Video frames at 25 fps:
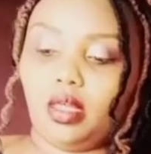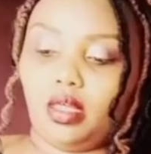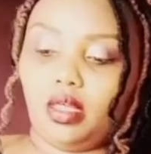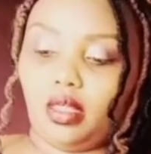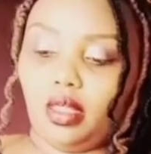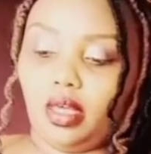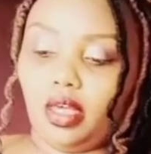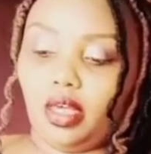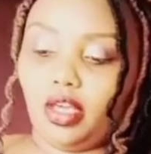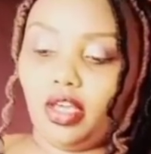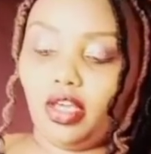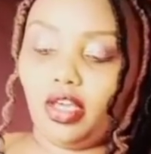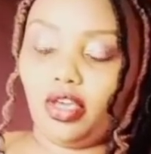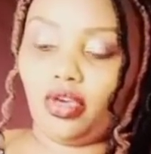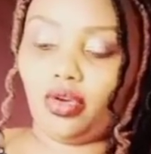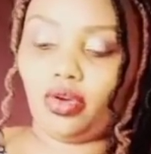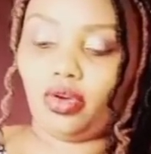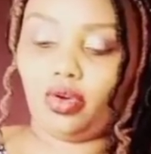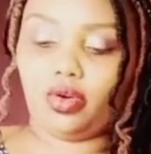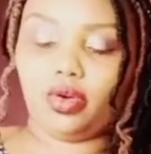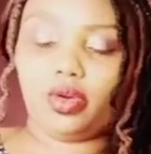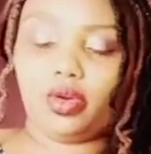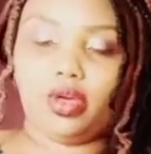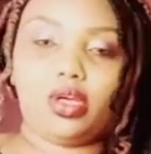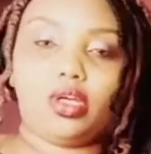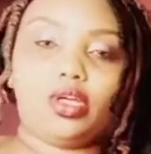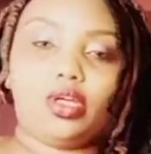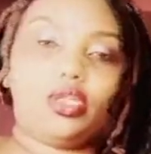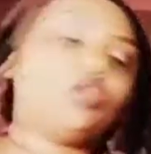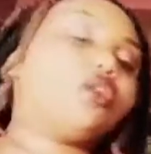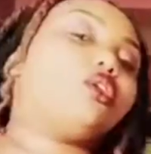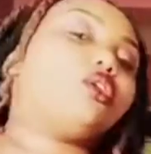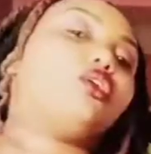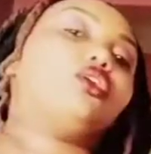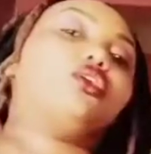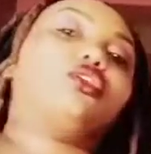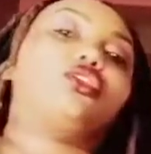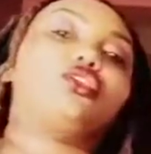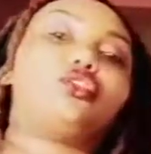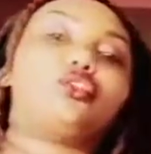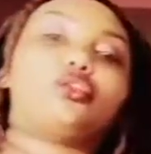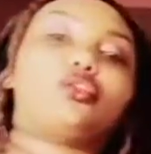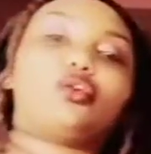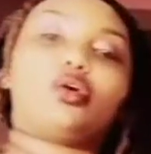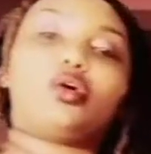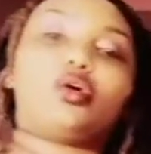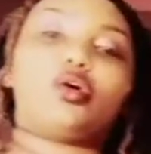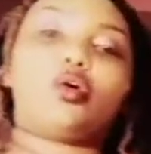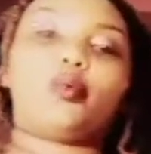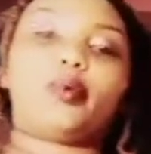Thank you.
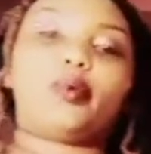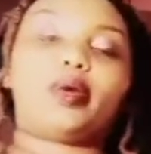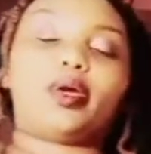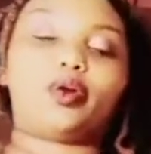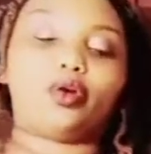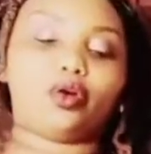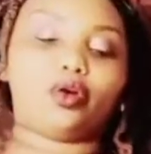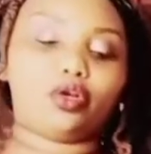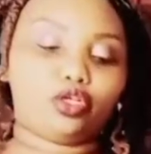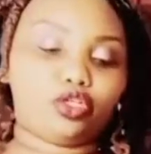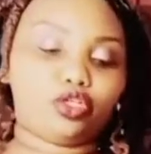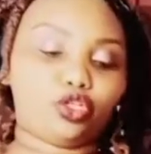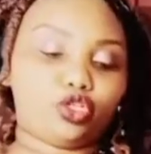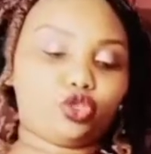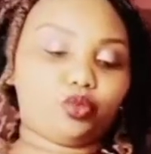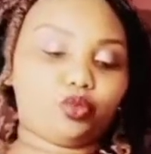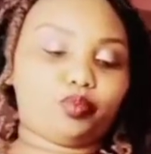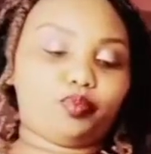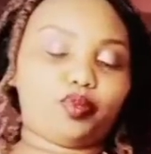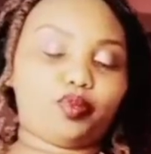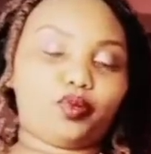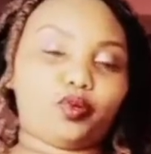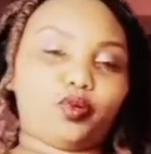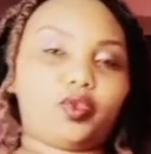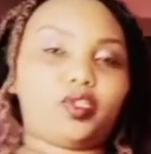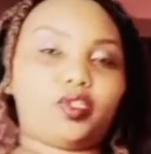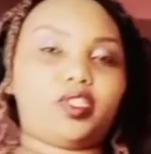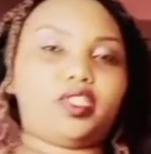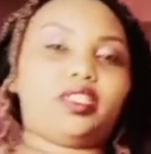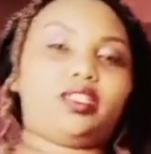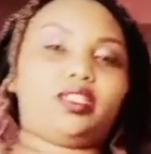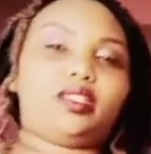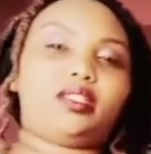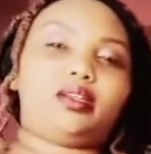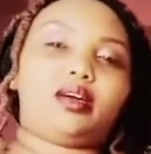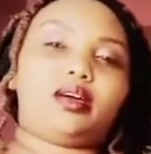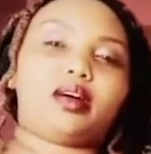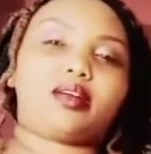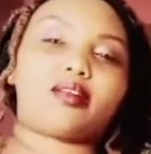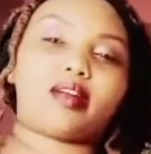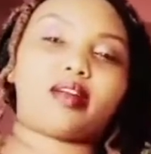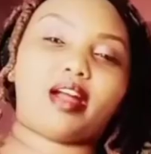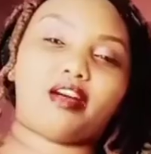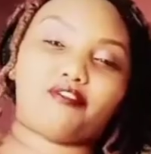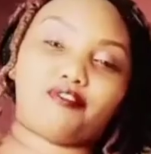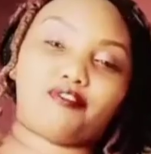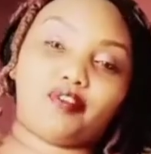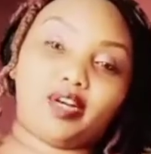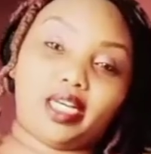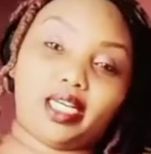So we're going to put
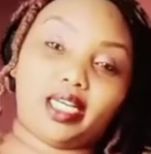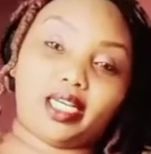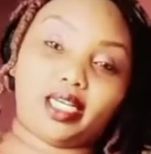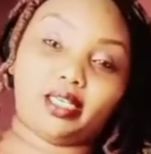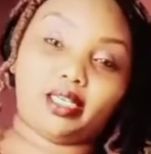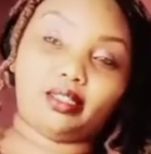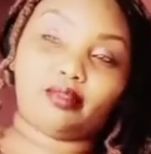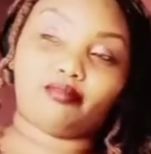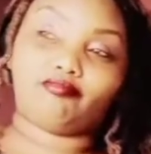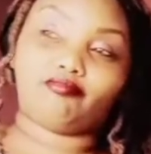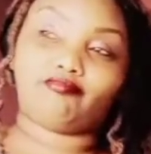roughly